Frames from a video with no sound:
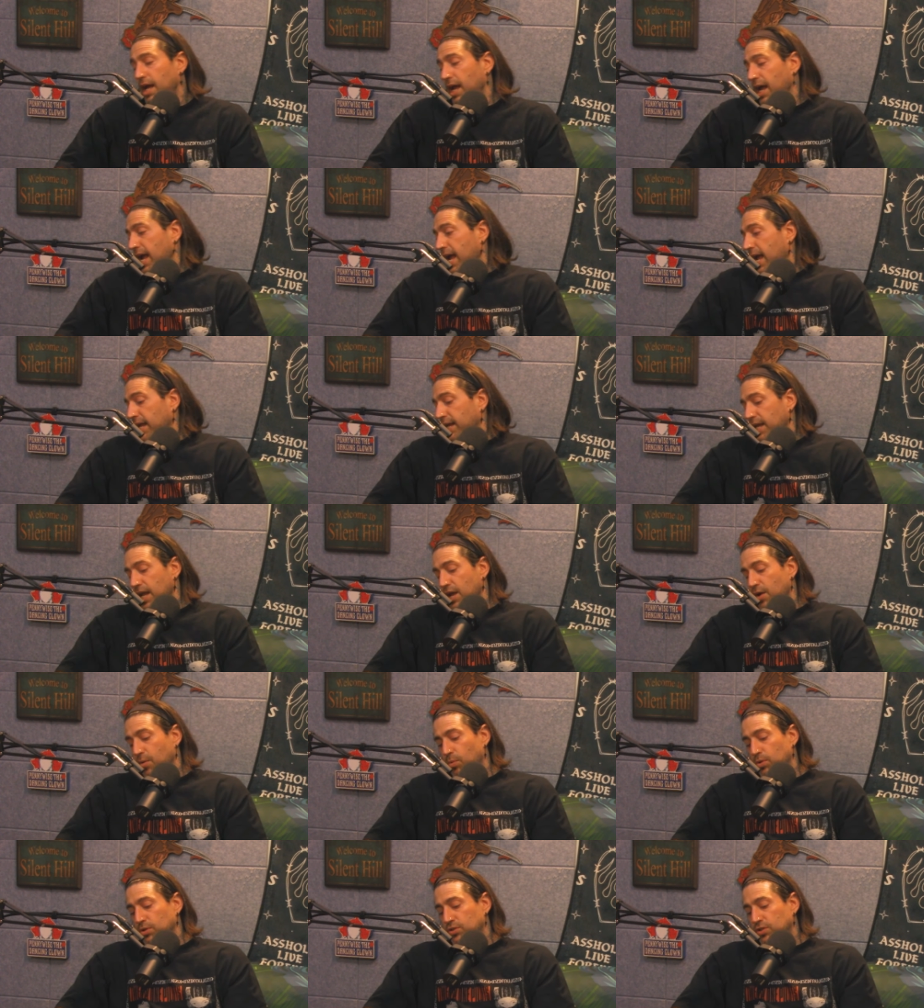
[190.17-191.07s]
And
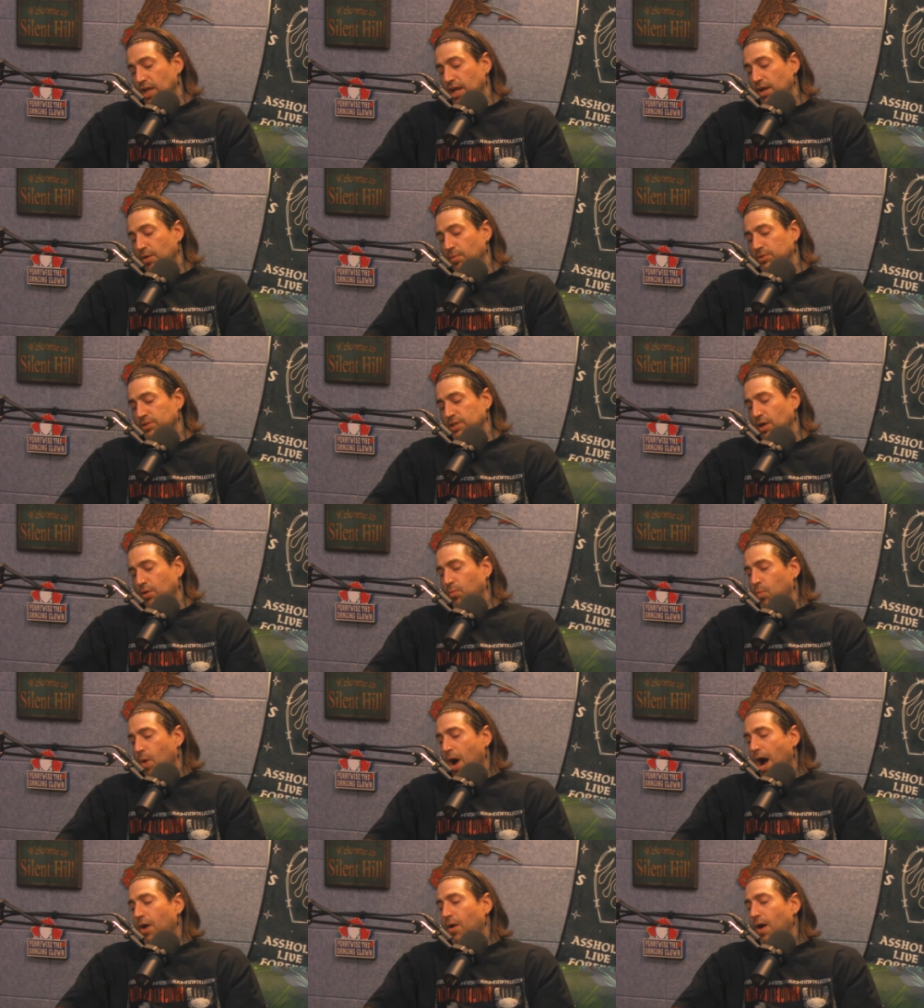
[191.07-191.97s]
it was, it was like,
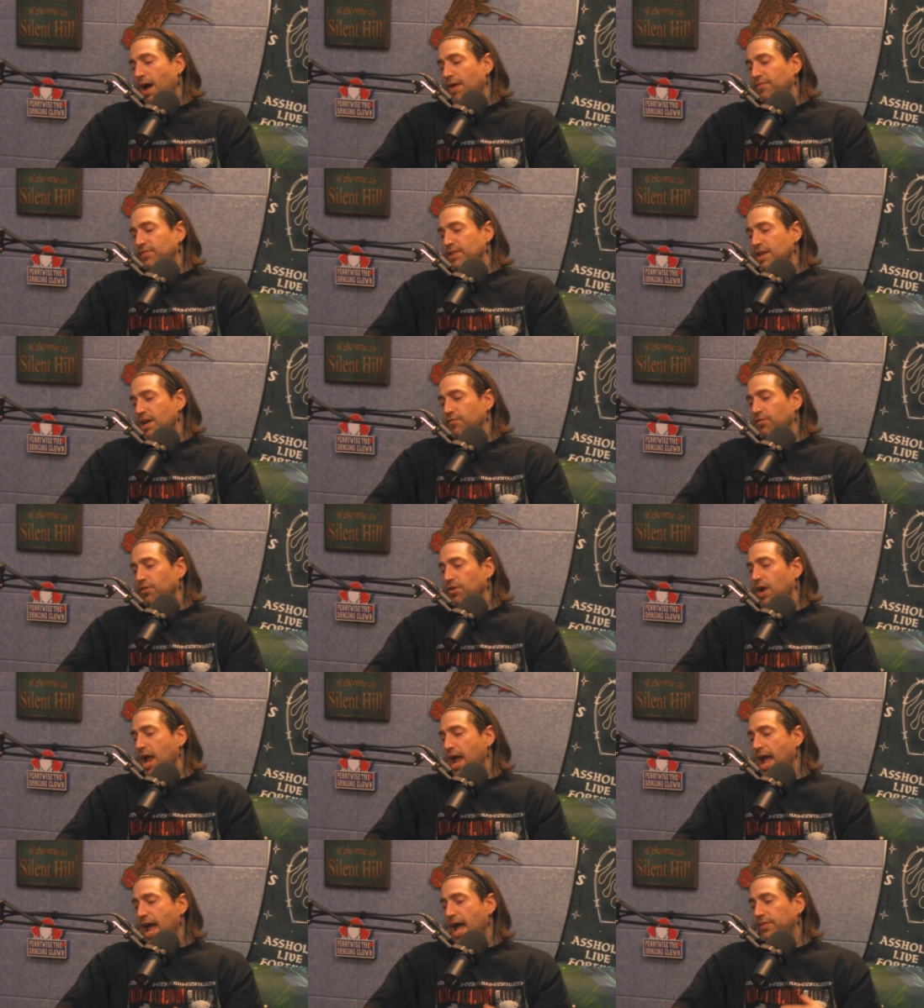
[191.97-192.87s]
wow, I've never
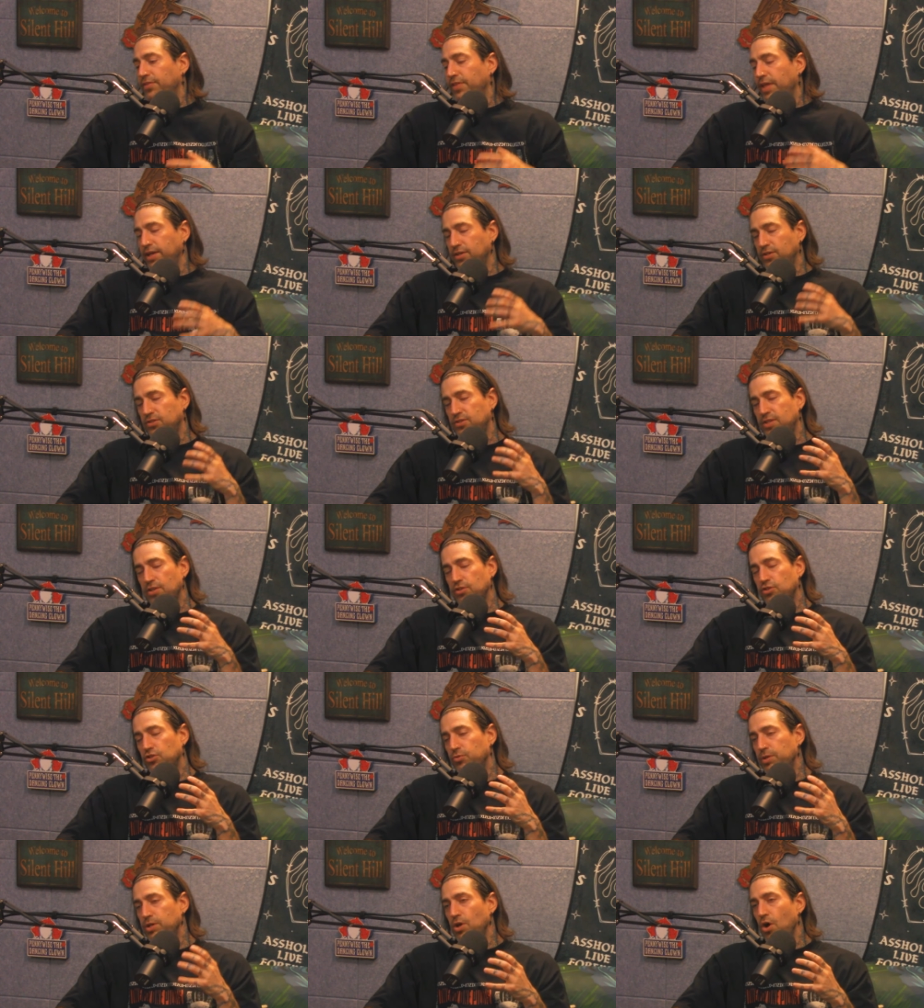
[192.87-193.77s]
had like
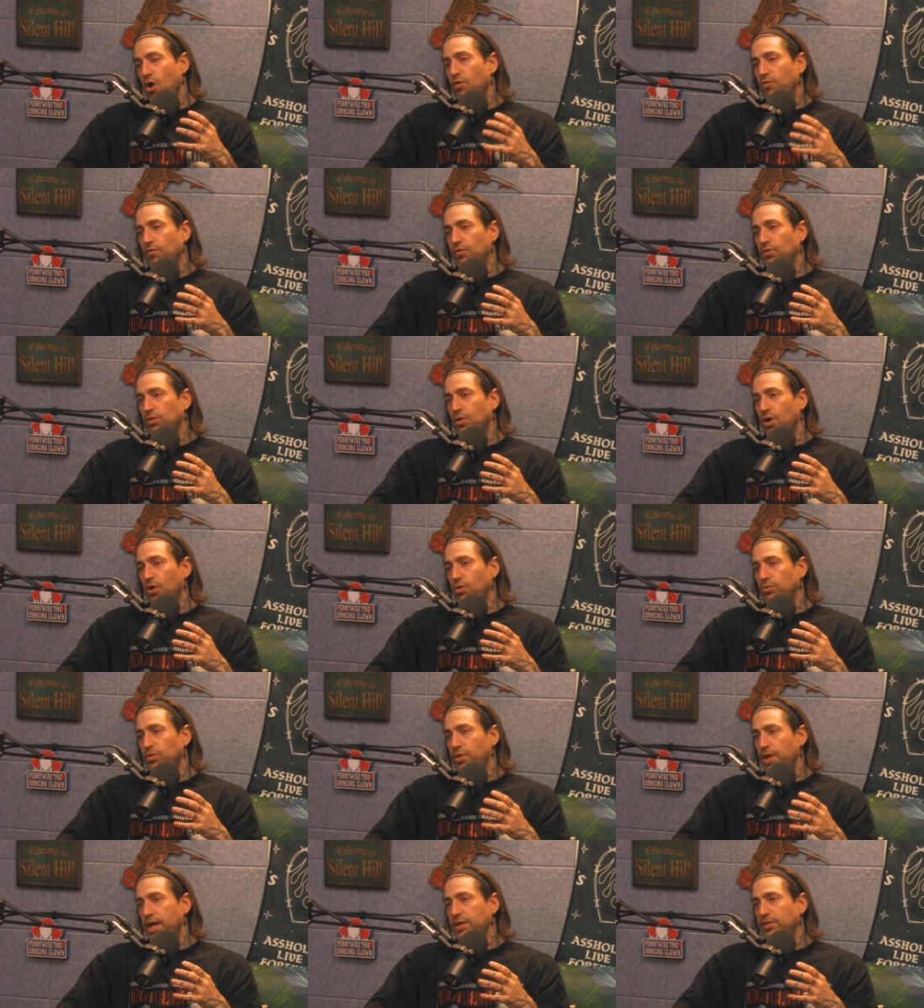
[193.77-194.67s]
sensory
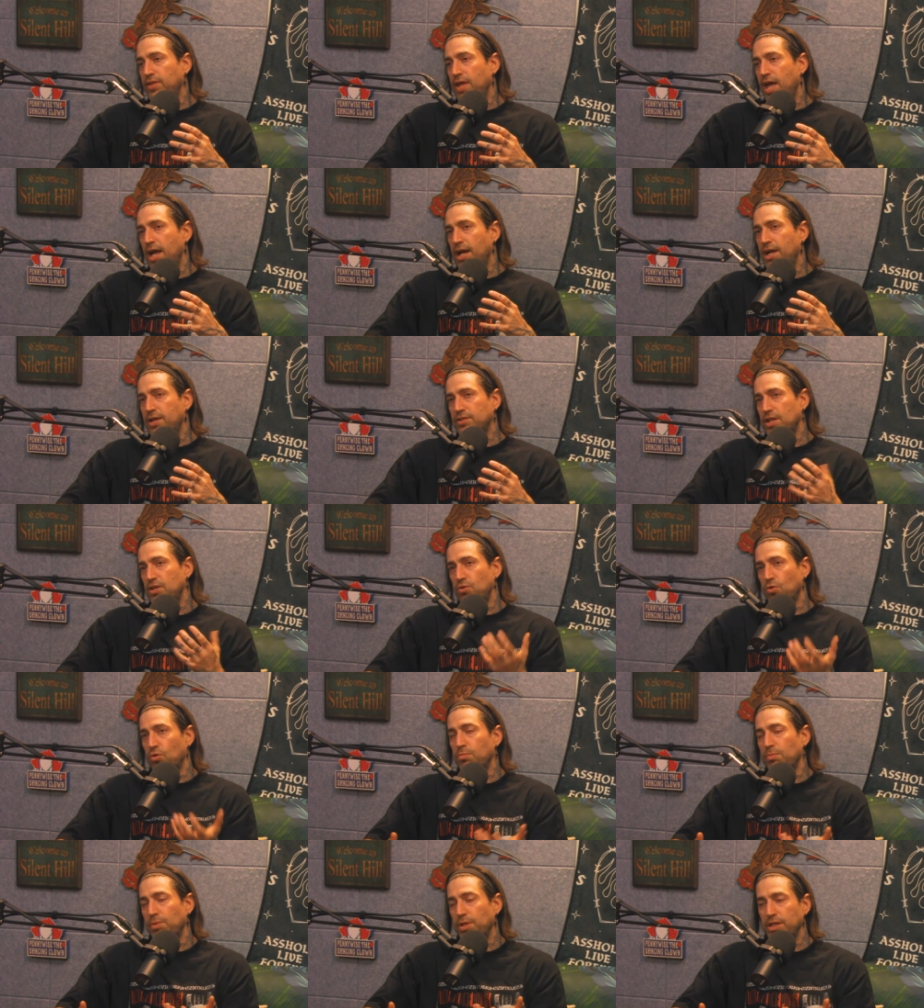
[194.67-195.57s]
overload like that because I
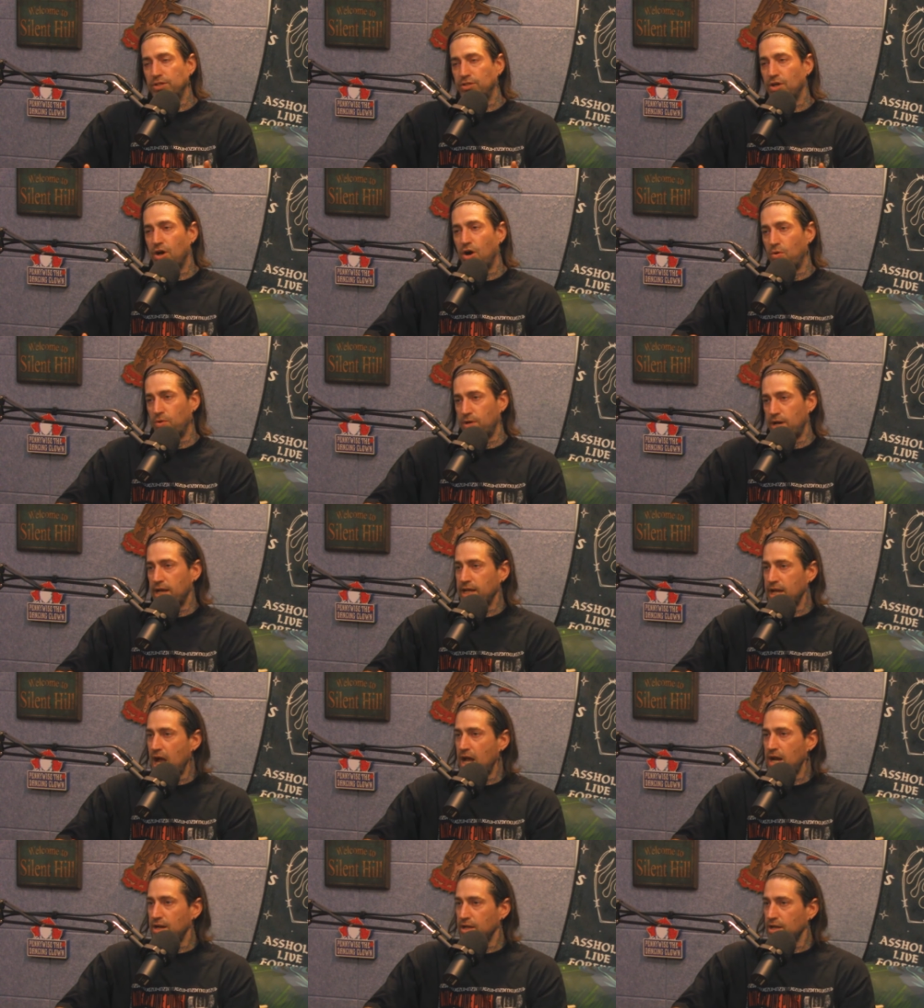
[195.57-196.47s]
normally don't. And I
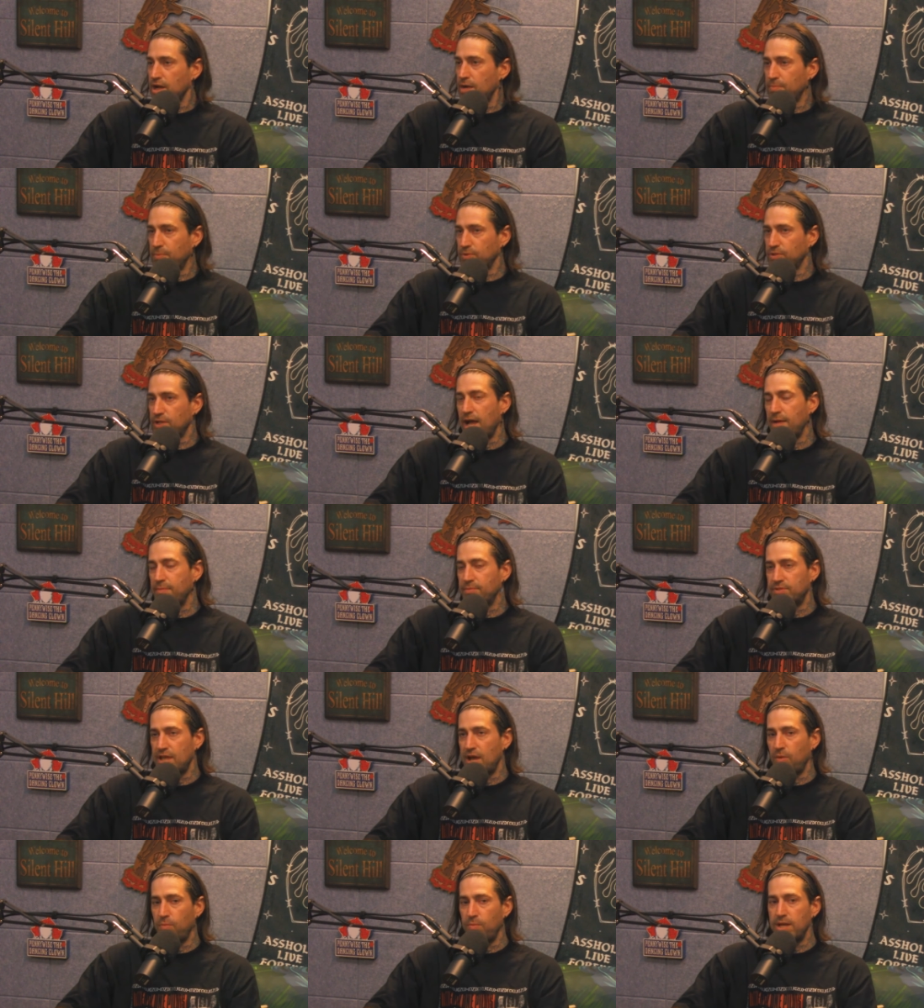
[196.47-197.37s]
got it a couple times
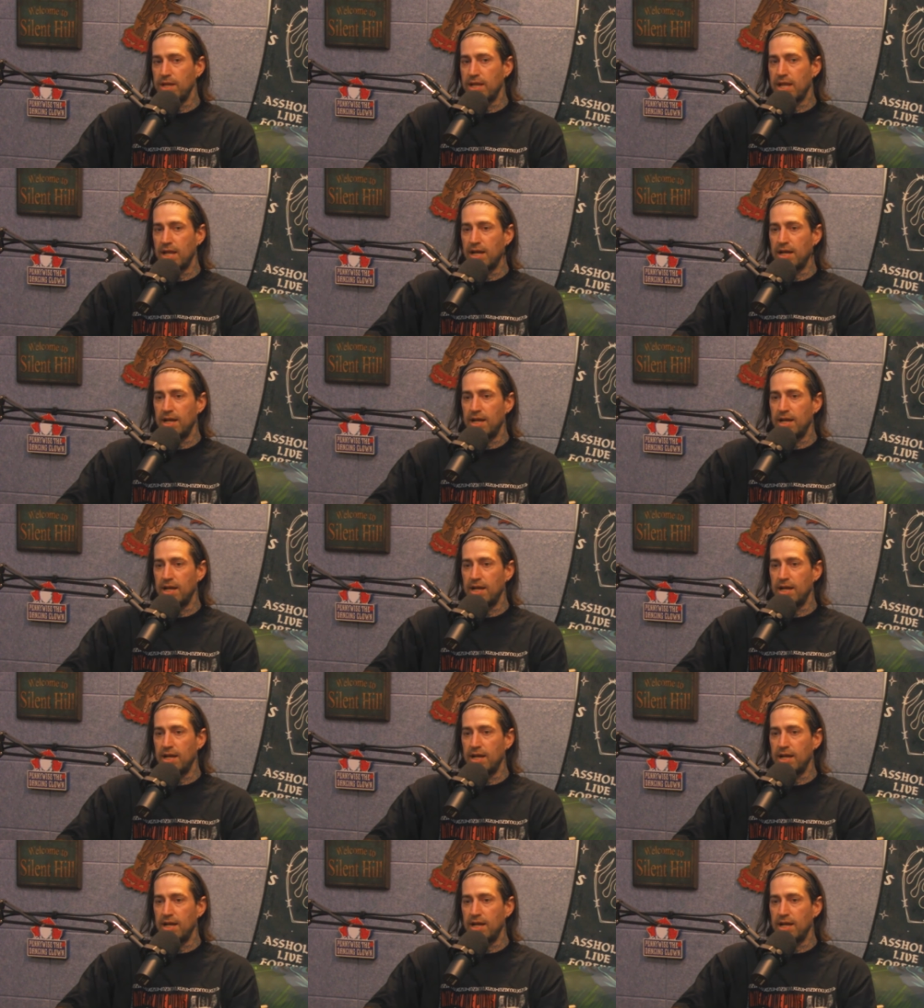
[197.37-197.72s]
that weekend.